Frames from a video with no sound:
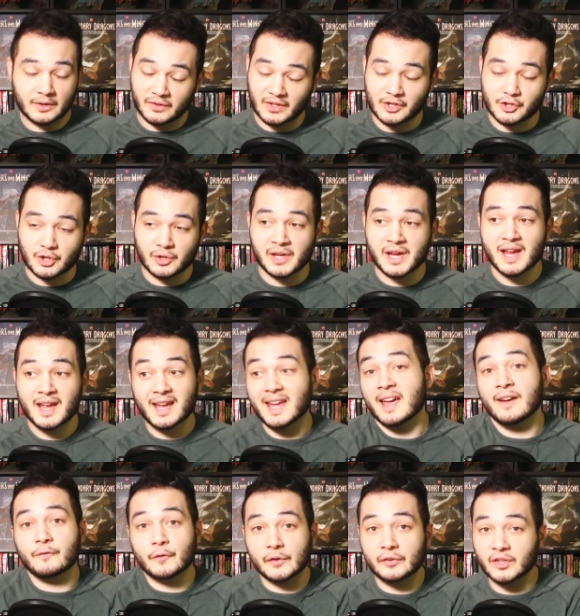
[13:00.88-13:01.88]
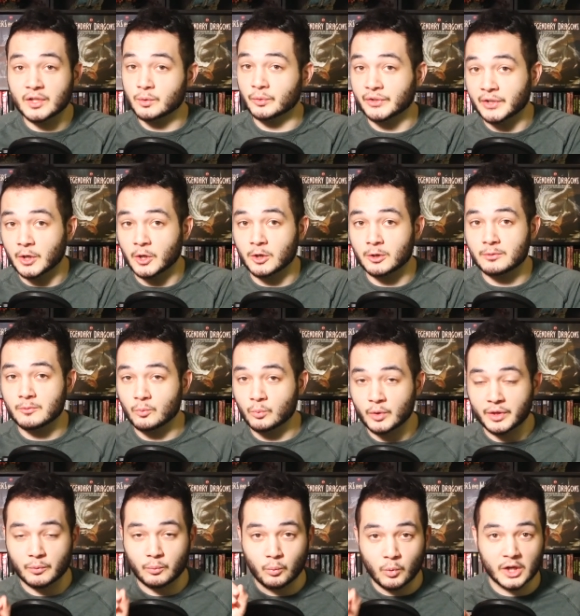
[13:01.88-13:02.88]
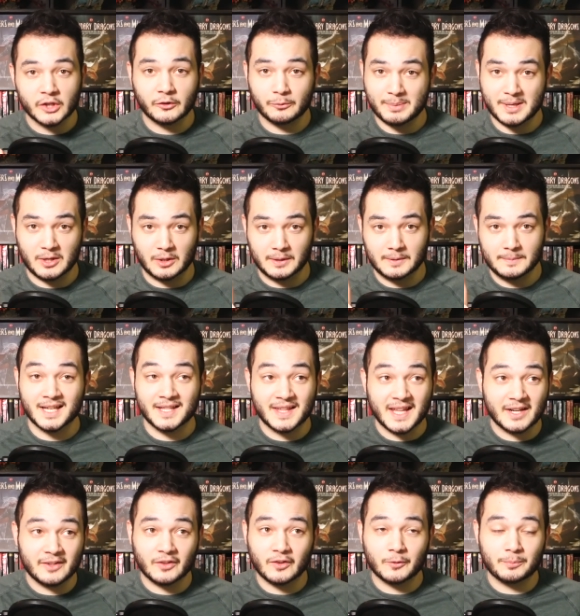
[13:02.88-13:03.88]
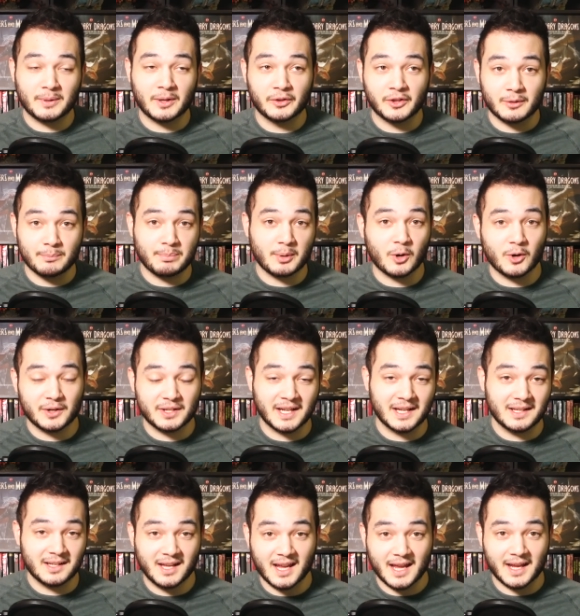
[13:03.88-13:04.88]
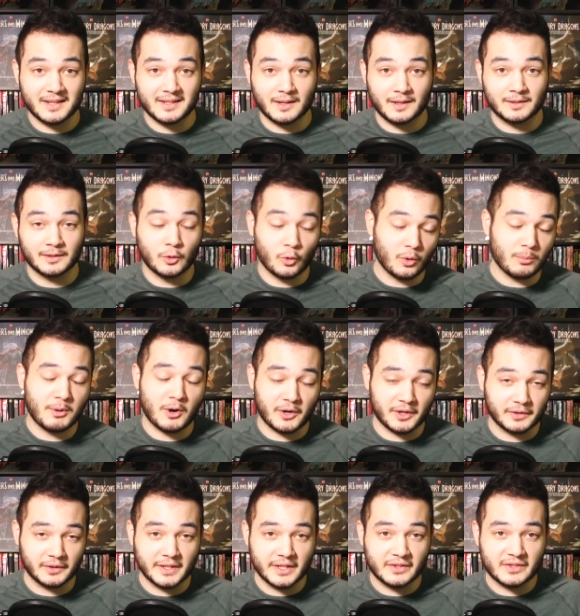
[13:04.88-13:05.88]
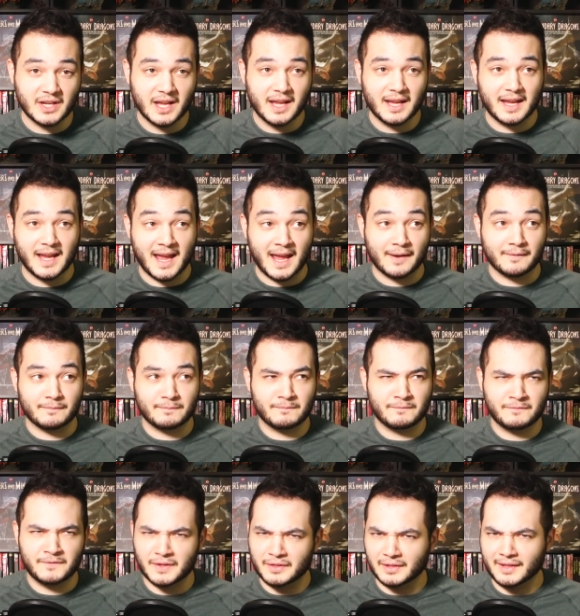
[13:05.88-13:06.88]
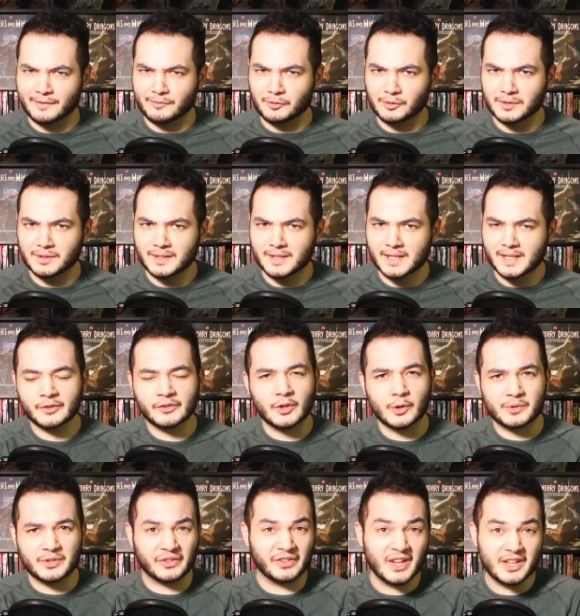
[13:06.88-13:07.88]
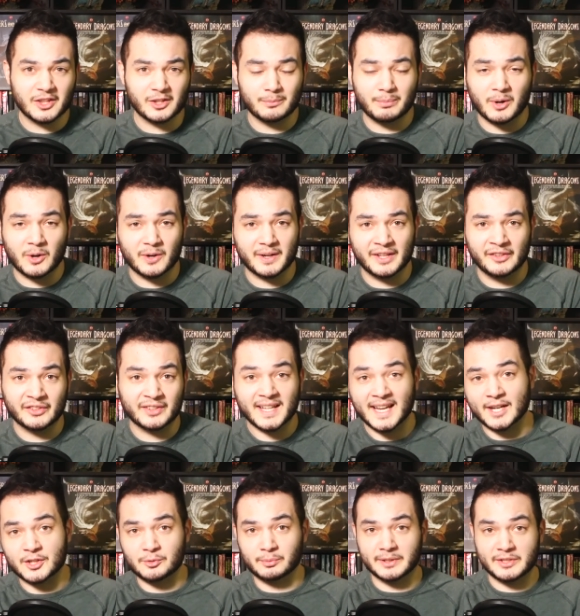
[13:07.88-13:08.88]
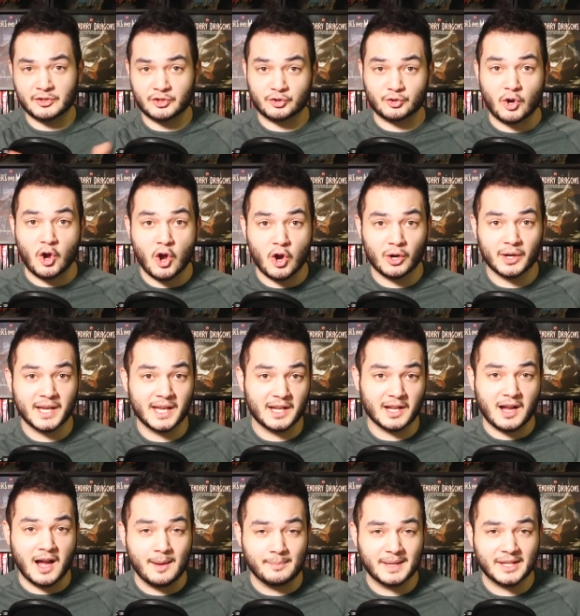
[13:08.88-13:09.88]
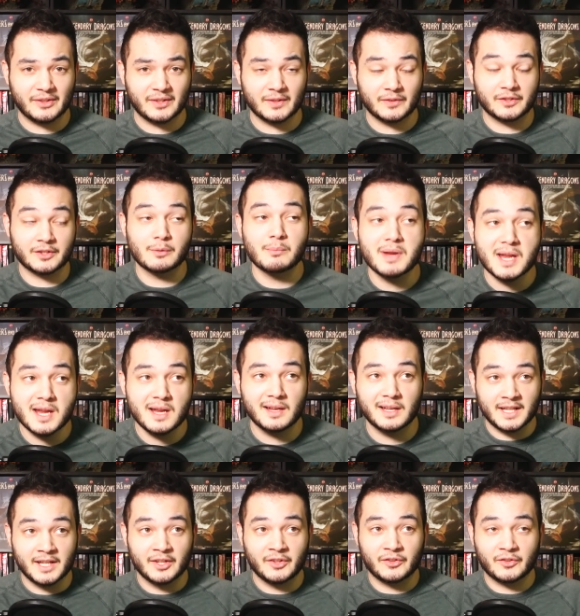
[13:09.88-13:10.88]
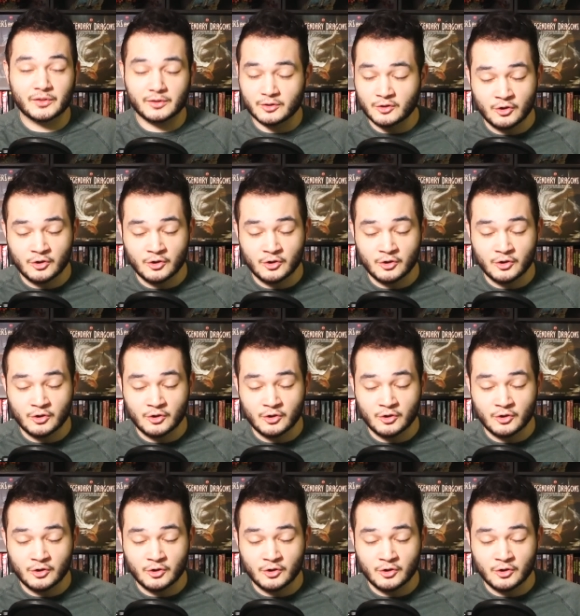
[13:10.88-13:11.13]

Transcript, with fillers: essentially every single turn with one spell. And that is a spell that a bard can get, a lore bard at least, at fifth level. So to say that a bard isn't actually strong in a combat sense to me is